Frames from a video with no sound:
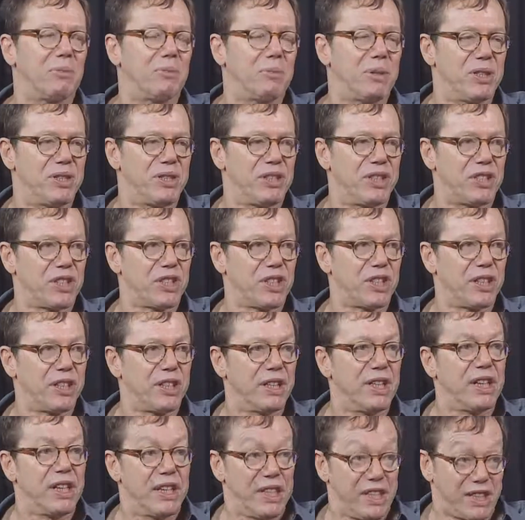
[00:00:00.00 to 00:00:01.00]

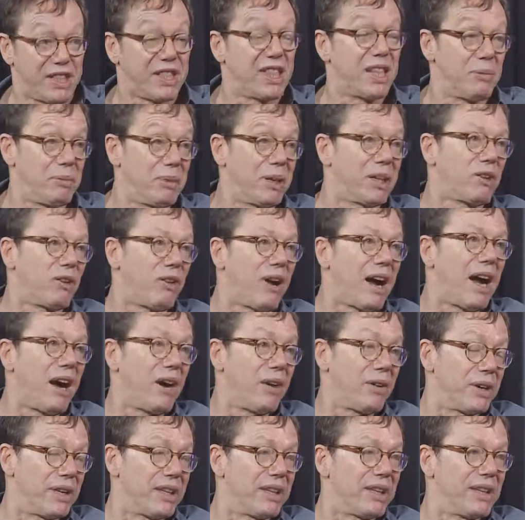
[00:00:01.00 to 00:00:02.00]
position, it's going to be
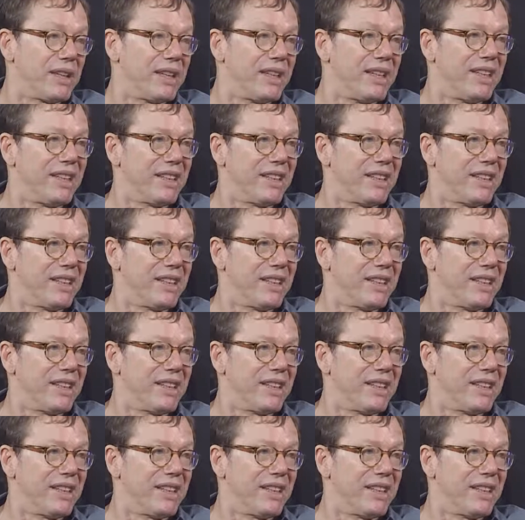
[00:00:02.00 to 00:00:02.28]
crowded.